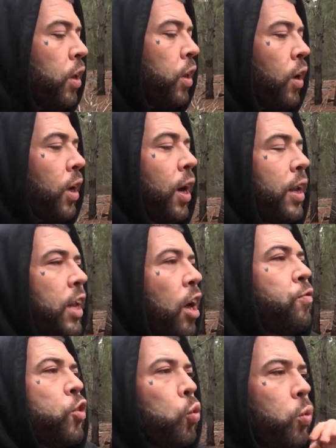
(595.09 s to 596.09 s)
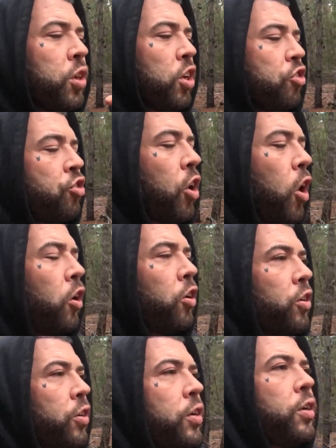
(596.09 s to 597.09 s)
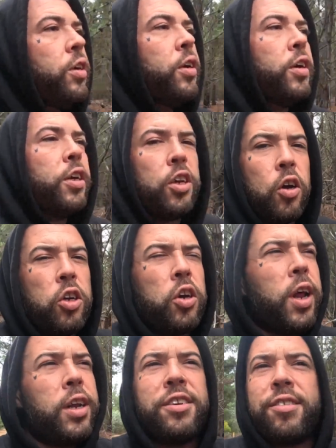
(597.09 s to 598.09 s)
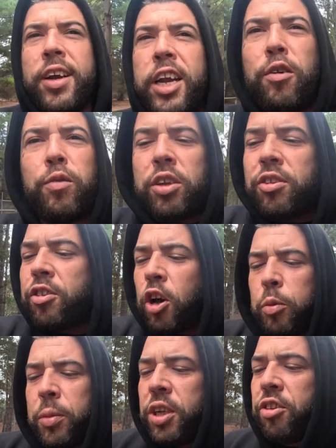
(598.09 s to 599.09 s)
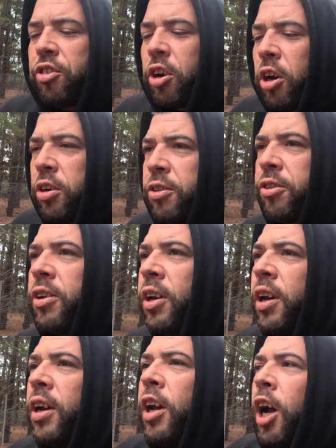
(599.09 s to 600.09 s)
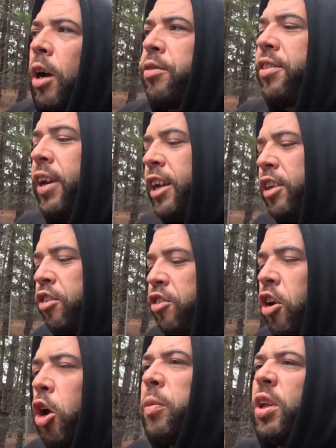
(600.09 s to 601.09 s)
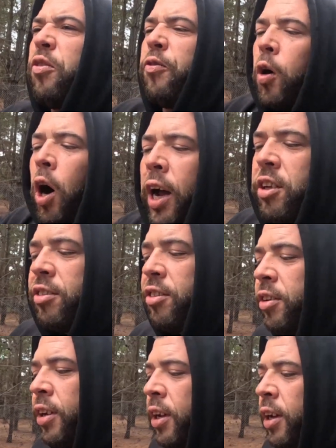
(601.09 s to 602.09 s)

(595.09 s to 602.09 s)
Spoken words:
Like, I love doing the show. You know, you got to understand, I've done so many shows. I've seen so many fights.